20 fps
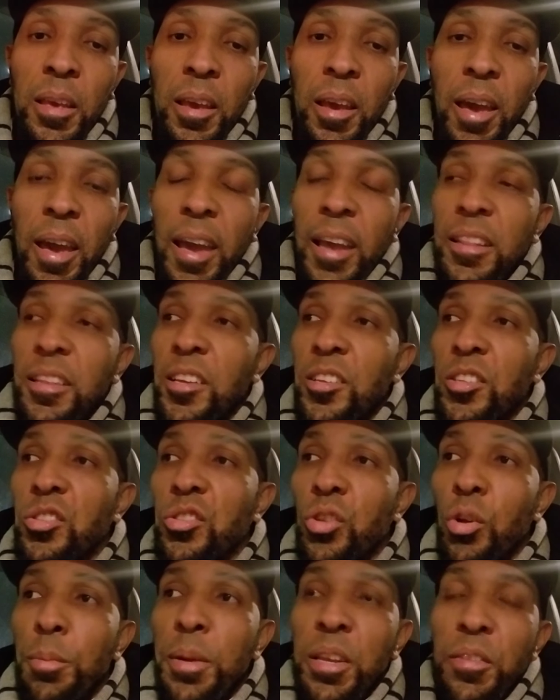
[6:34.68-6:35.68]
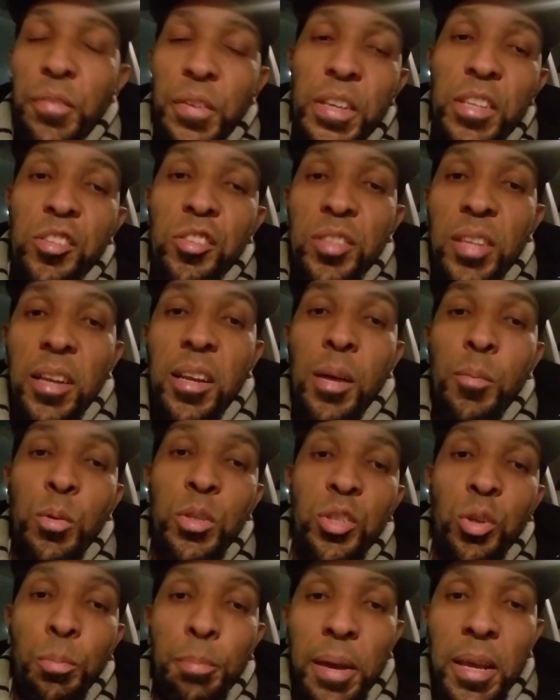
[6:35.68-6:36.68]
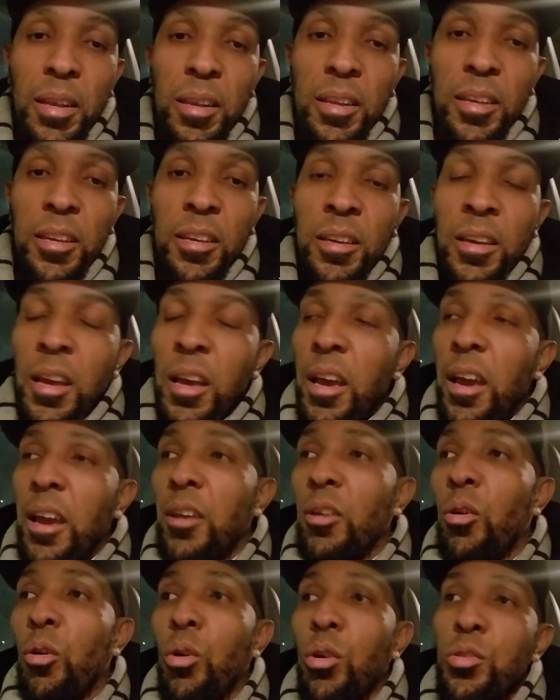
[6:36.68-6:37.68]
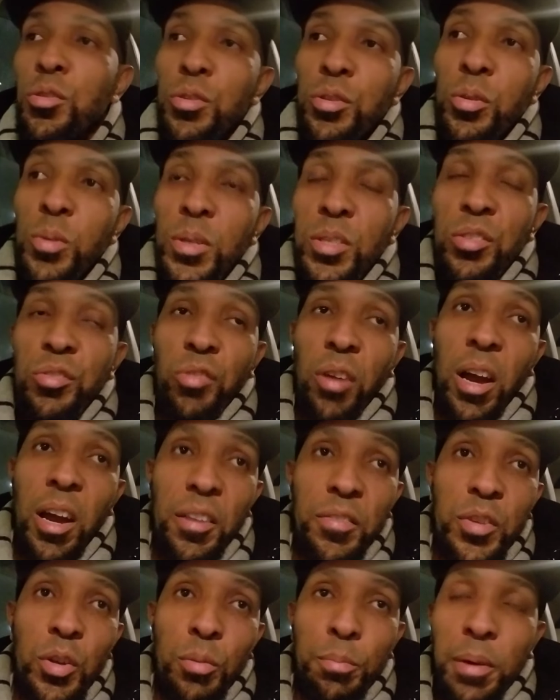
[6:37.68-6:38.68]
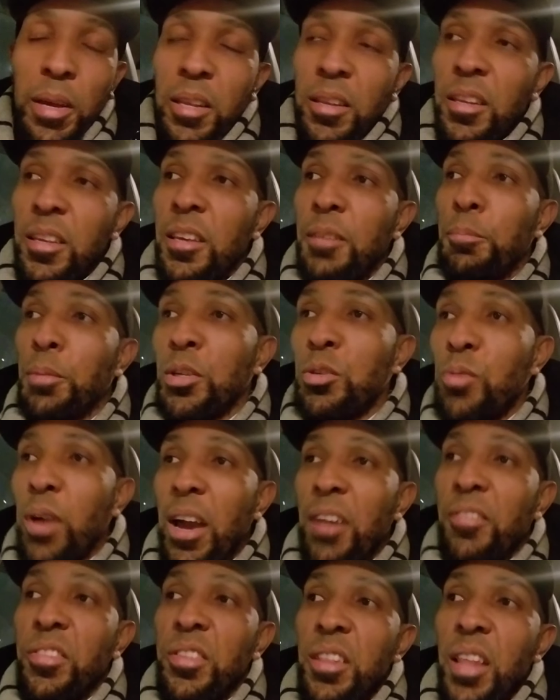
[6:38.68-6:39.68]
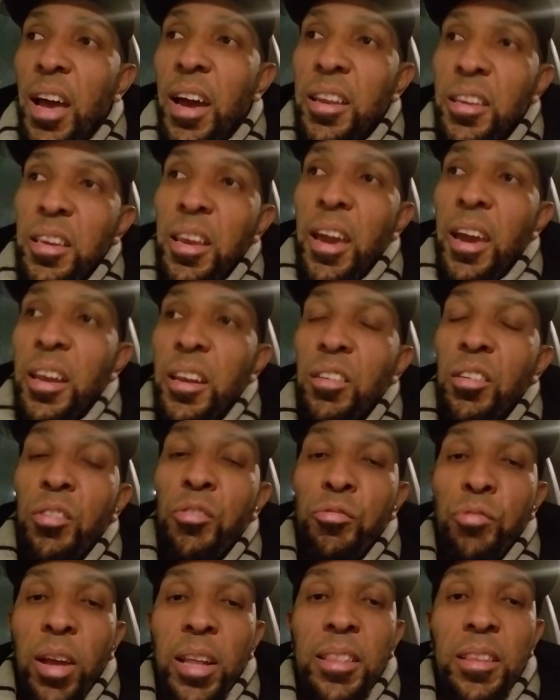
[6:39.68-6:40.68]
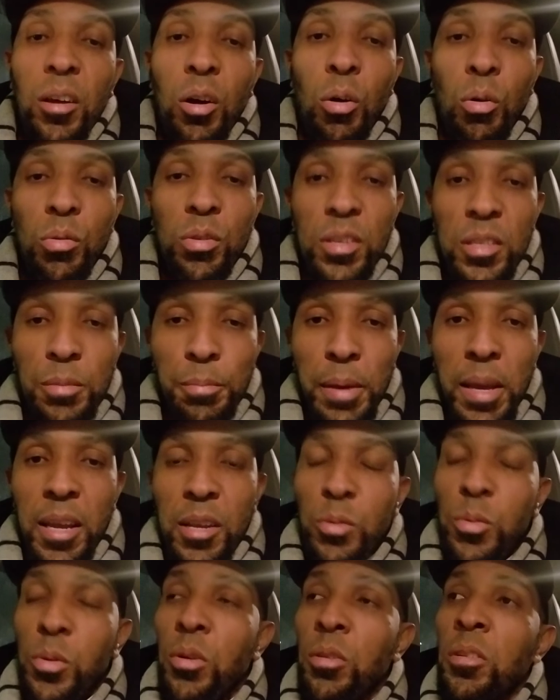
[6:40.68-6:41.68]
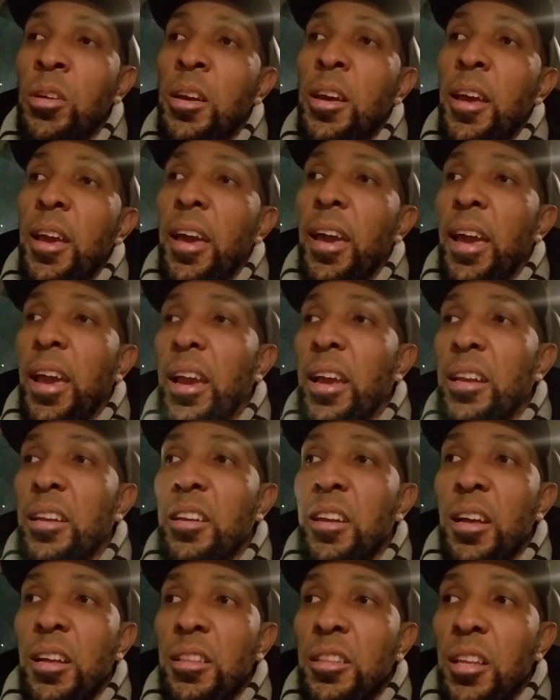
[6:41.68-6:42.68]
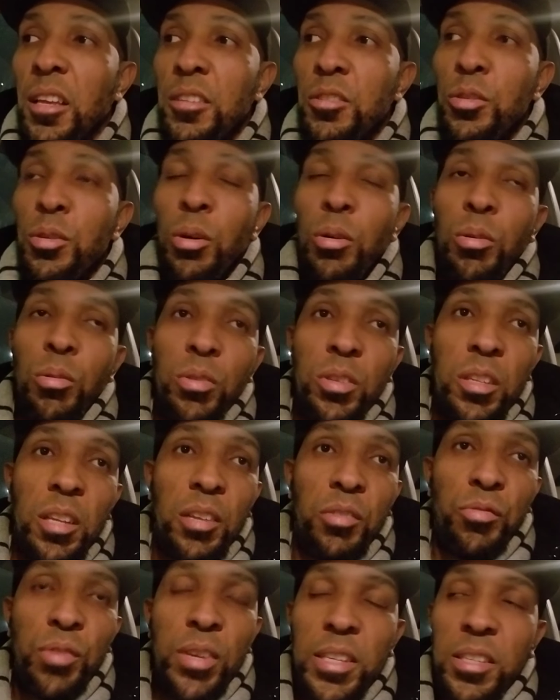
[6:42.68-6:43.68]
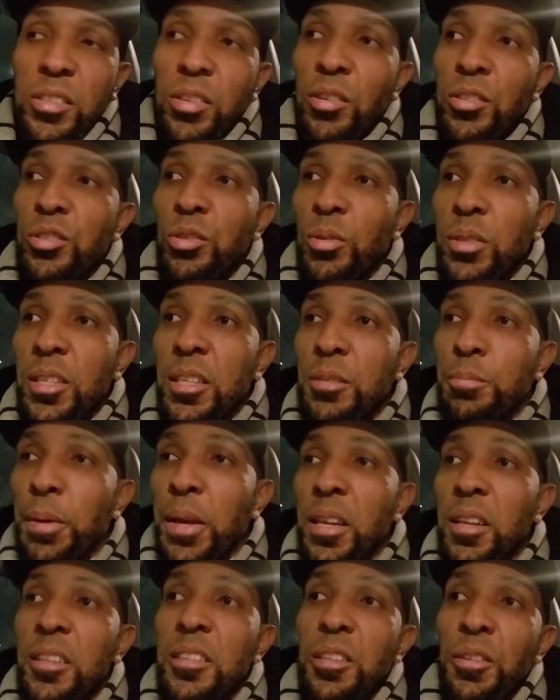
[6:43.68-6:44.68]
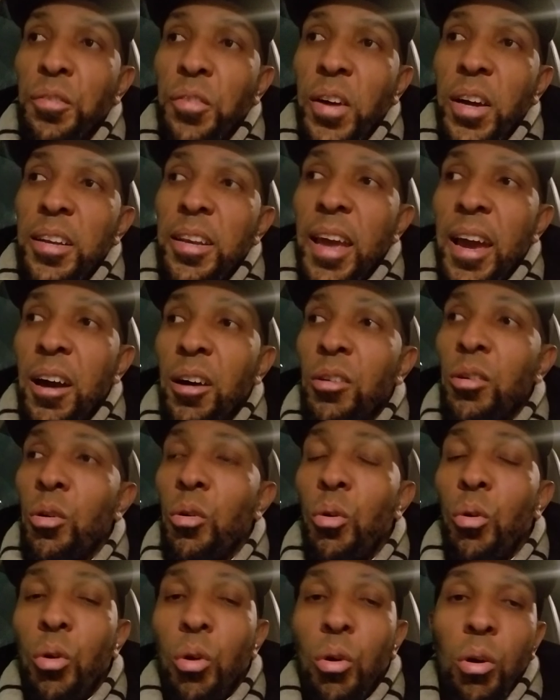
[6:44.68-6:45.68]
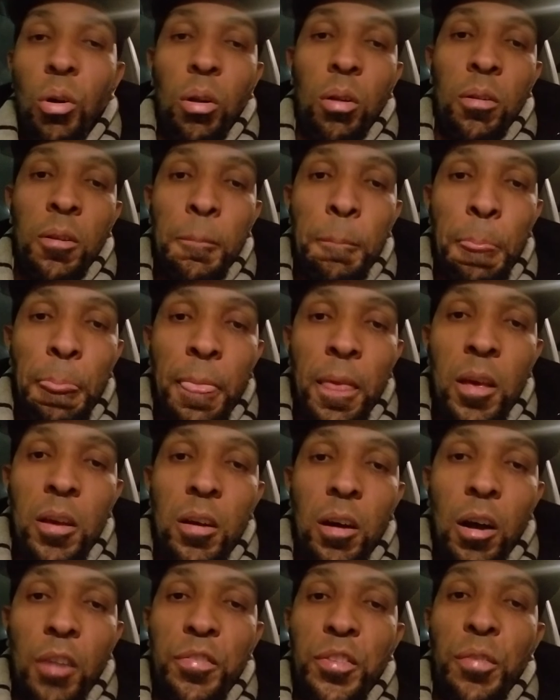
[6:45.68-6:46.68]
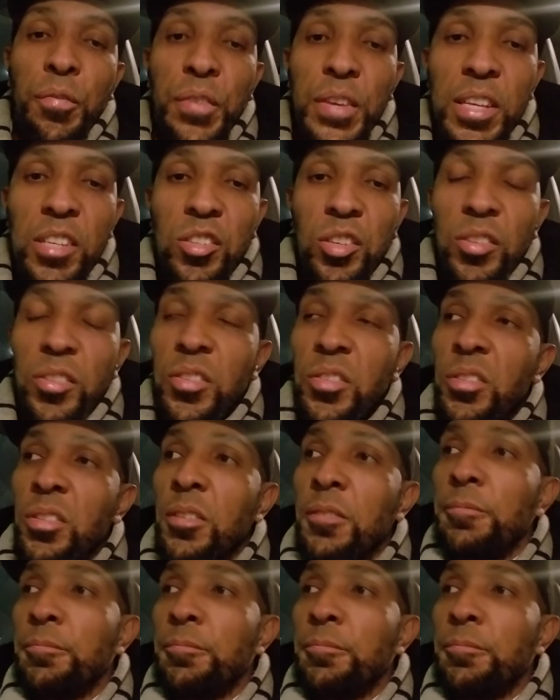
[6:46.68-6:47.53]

and there's so many features that come with your Bentley, and all you do is drive your Bentley, but you have not yet read the owner's manual and, did research on this Bentley to find out all of the features